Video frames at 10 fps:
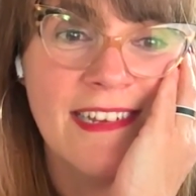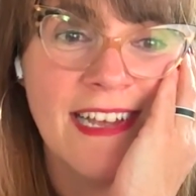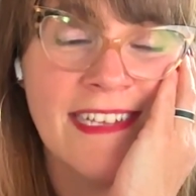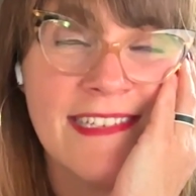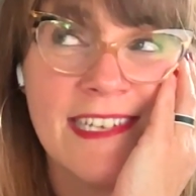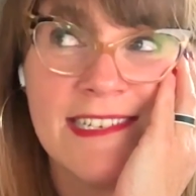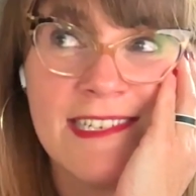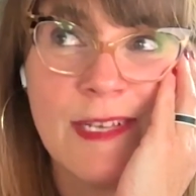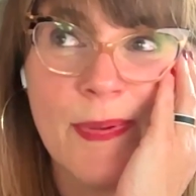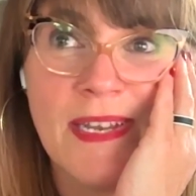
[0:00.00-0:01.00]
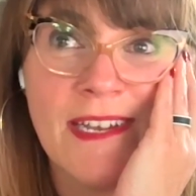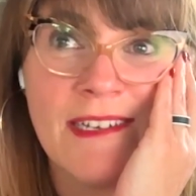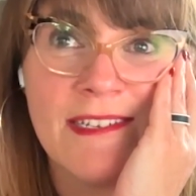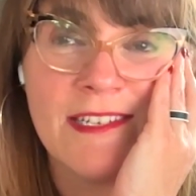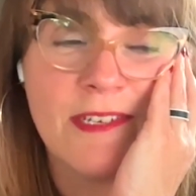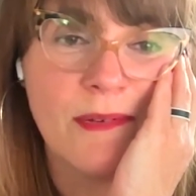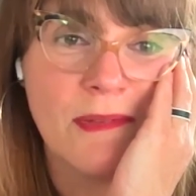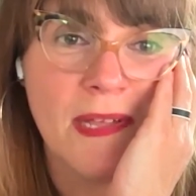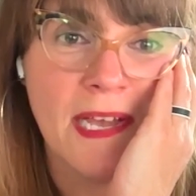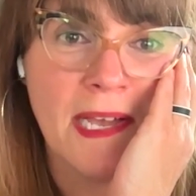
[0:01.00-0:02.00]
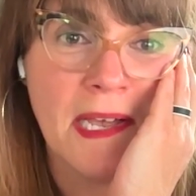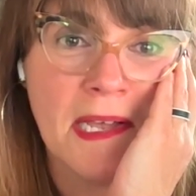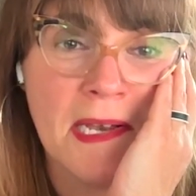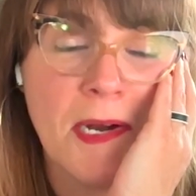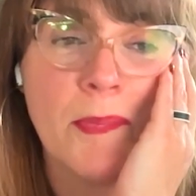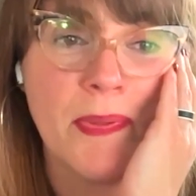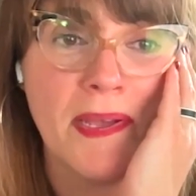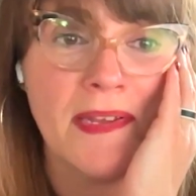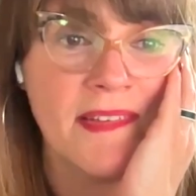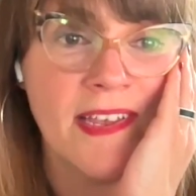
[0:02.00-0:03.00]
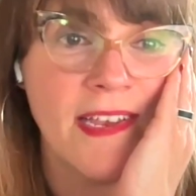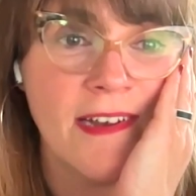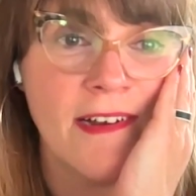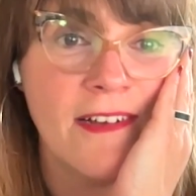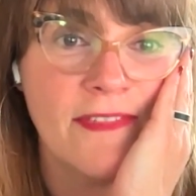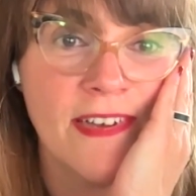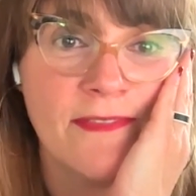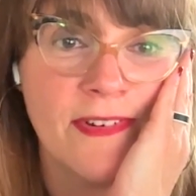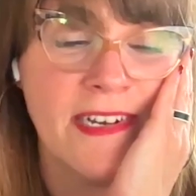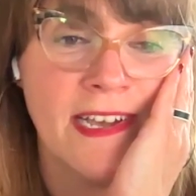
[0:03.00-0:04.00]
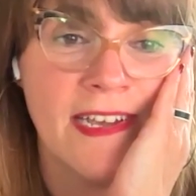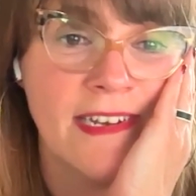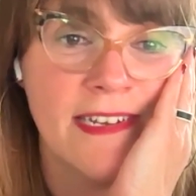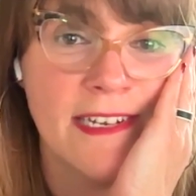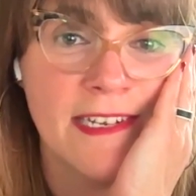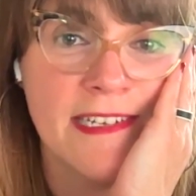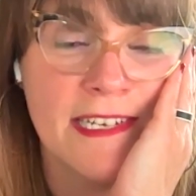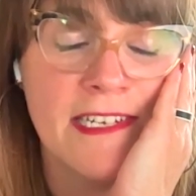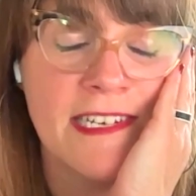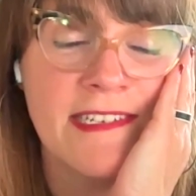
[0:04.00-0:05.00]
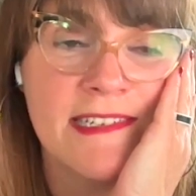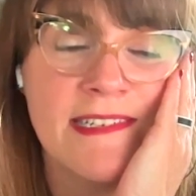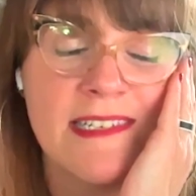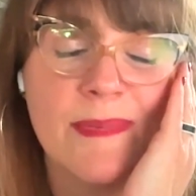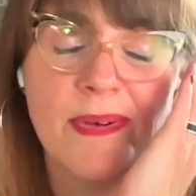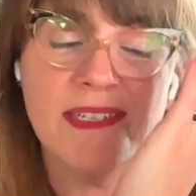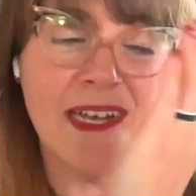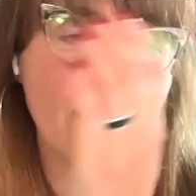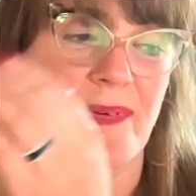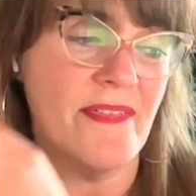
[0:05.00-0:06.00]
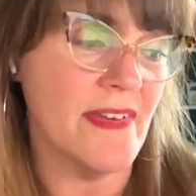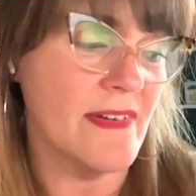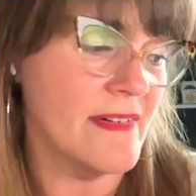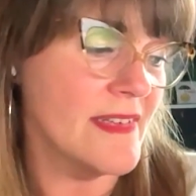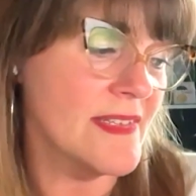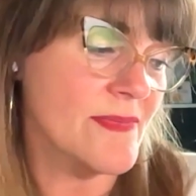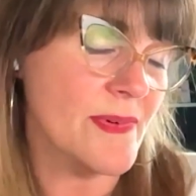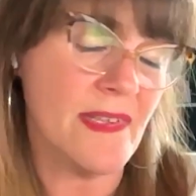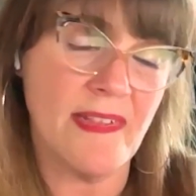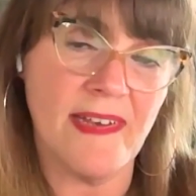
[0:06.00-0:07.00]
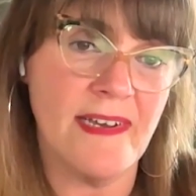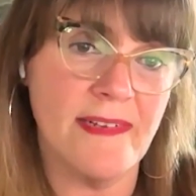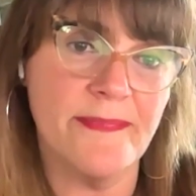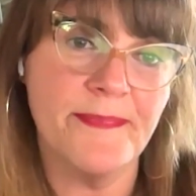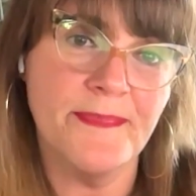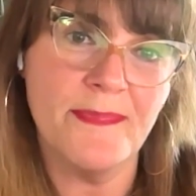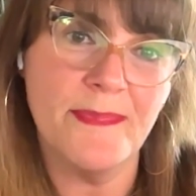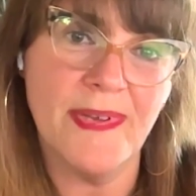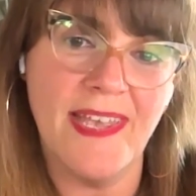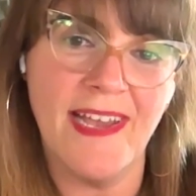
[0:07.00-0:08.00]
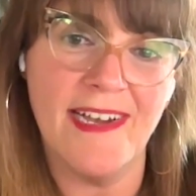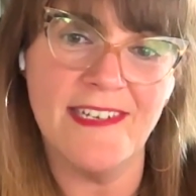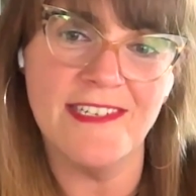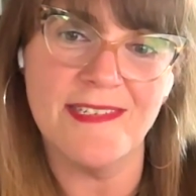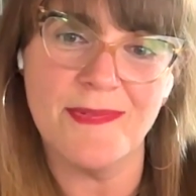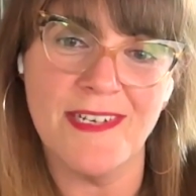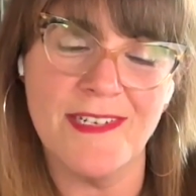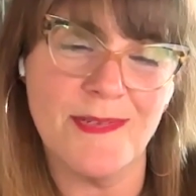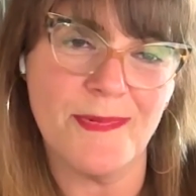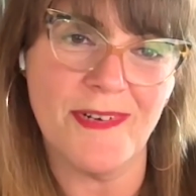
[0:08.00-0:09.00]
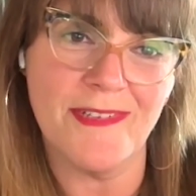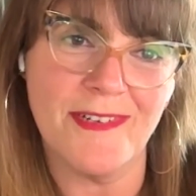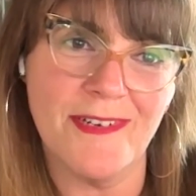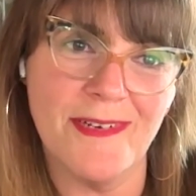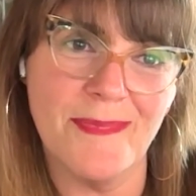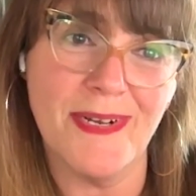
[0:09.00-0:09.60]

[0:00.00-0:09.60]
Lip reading: It's like sleeping next to like an airplane taking off every night, and he has to sleep on top of you. He's really loud. But yeah, I just work through it.